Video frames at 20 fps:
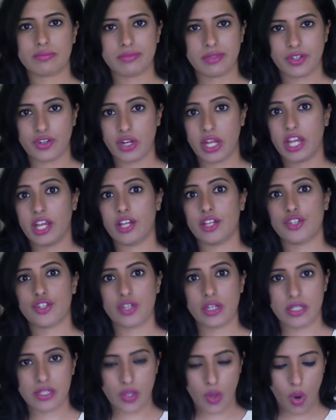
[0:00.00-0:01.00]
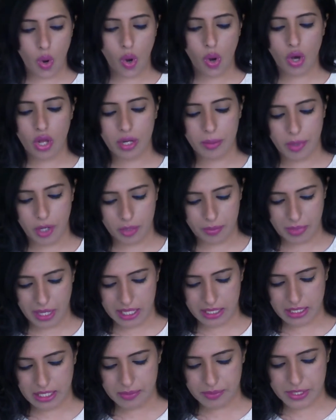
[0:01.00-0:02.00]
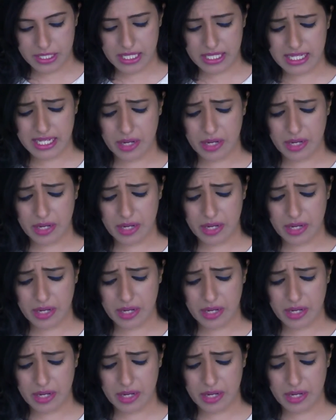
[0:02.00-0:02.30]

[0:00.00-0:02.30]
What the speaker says: the rage is all about matte lipsticks,